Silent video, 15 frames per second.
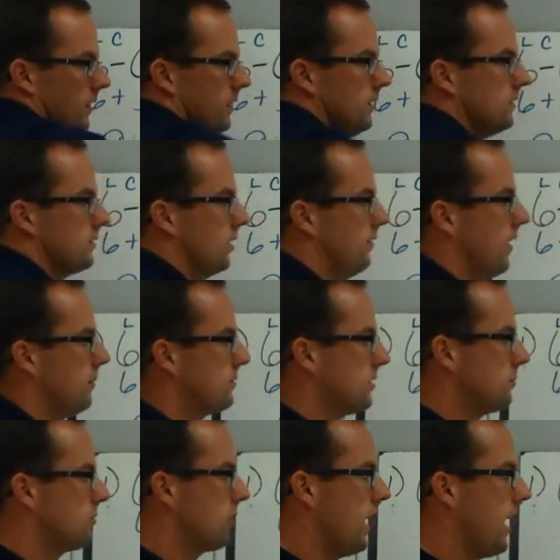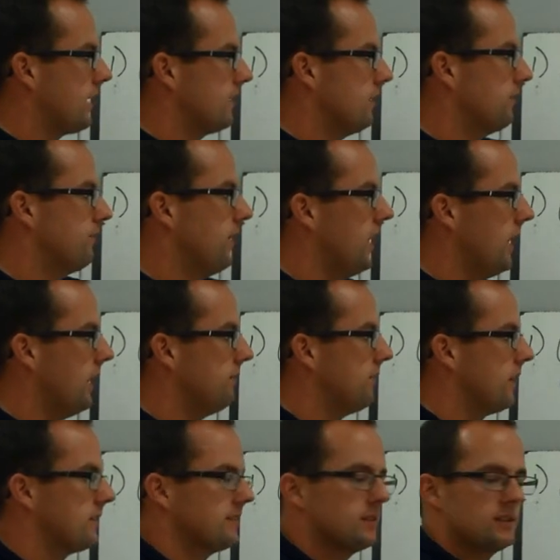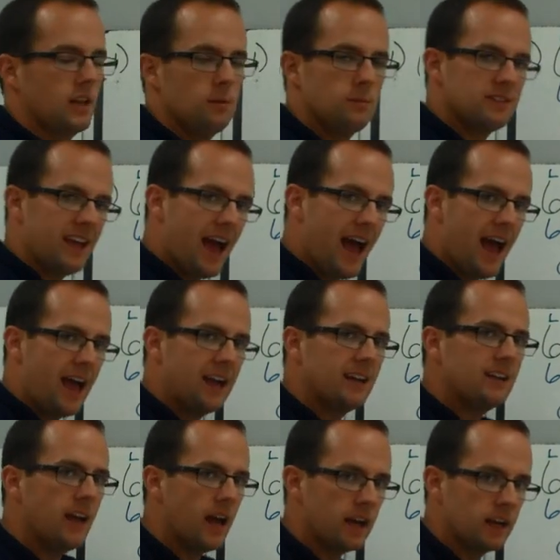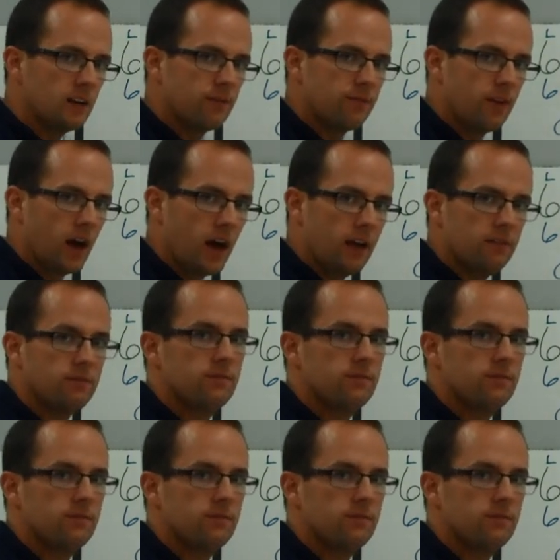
So if I'm subtracting 5, that's the same as adding negative 5.